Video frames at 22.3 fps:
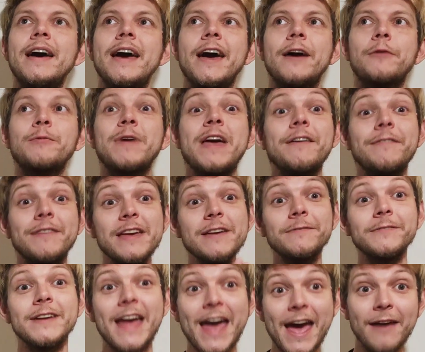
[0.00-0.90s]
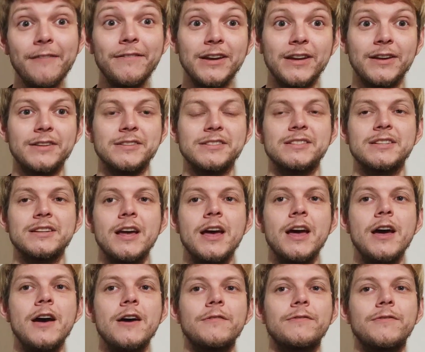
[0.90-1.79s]
And we have even evidence
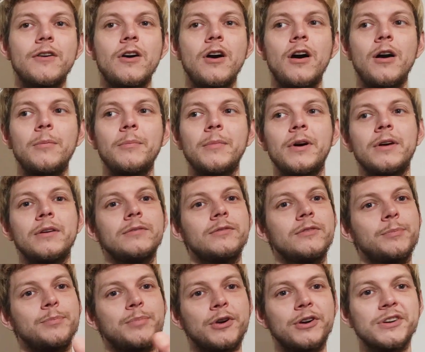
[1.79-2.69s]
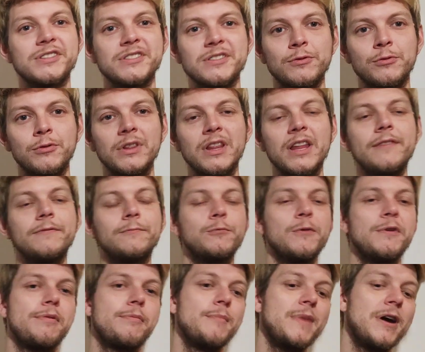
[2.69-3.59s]
from the person who
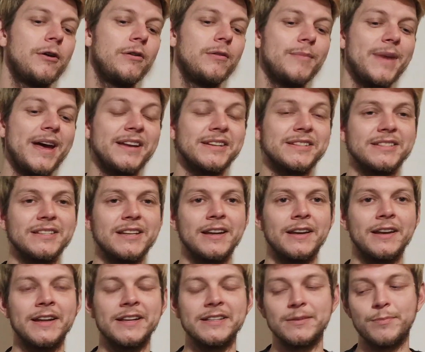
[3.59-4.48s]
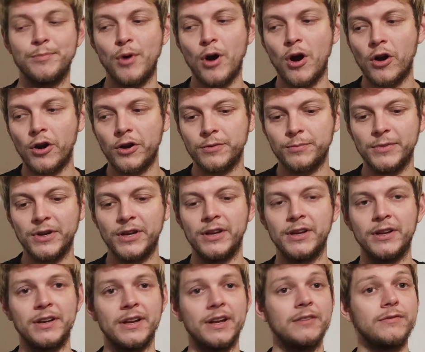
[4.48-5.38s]
lived with Marilyn Manson in his
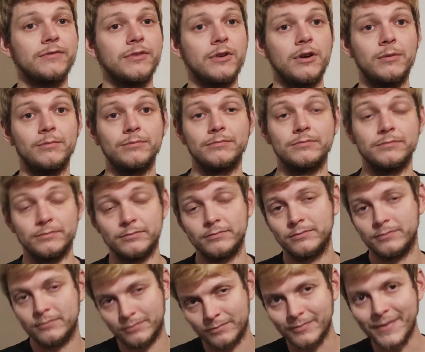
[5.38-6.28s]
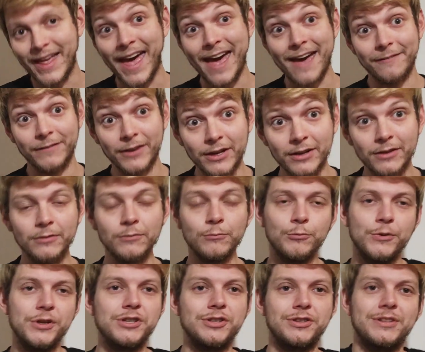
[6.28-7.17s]
apartment, and from Evan,
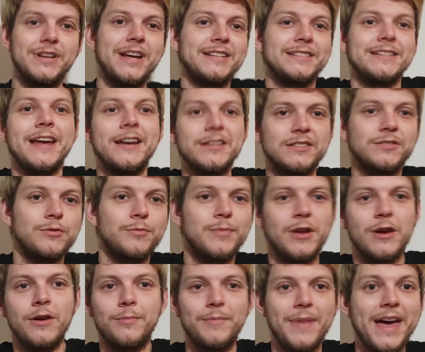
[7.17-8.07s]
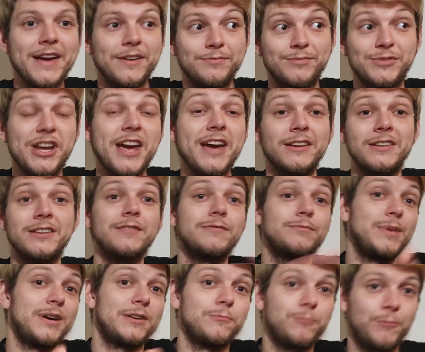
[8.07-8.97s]
which doesn't have to be
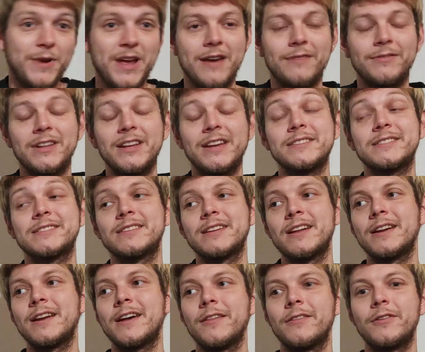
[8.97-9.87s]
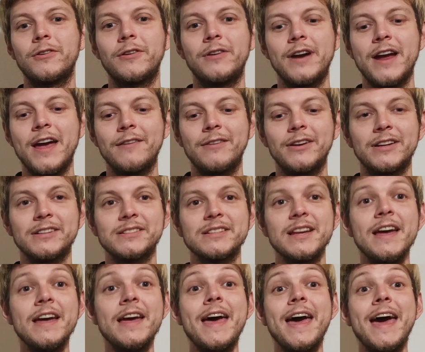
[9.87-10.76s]
objective, but we have these another
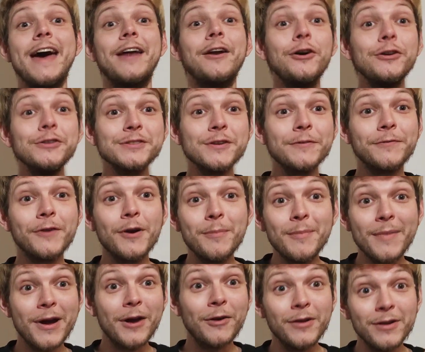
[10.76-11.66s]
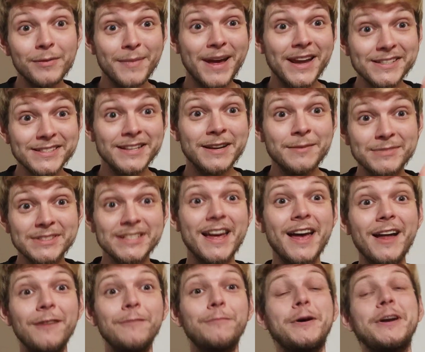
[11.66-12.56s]
evidence. And also from Marilyn Manson
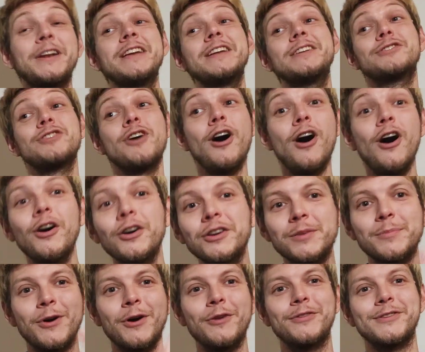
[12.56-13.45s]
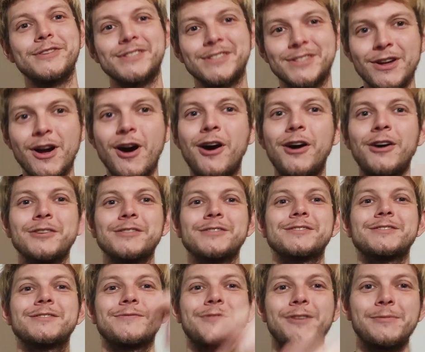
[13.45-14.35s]
himself, when he talked about the
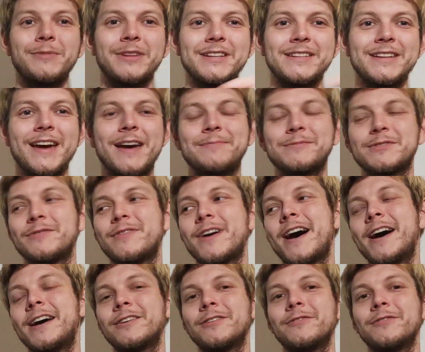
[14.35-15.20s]
songs from the times of High